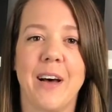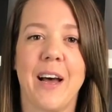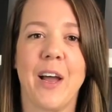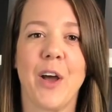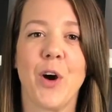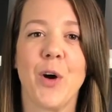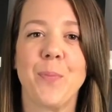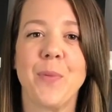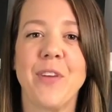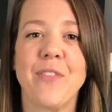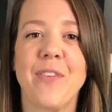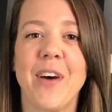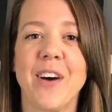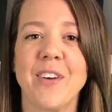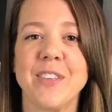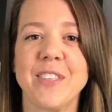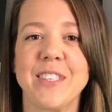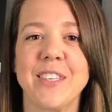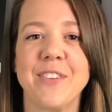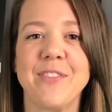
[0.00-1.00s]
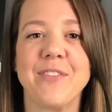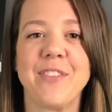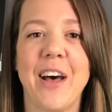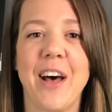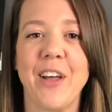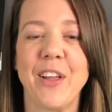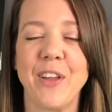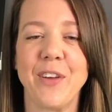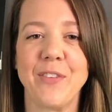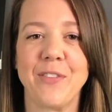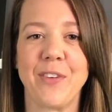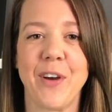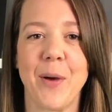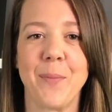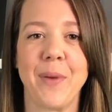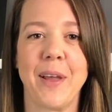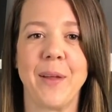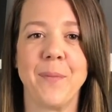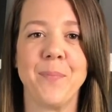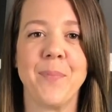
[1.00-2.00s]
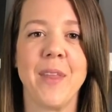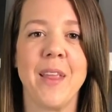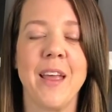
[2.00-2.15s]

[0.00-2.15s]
I hope you found some value from it.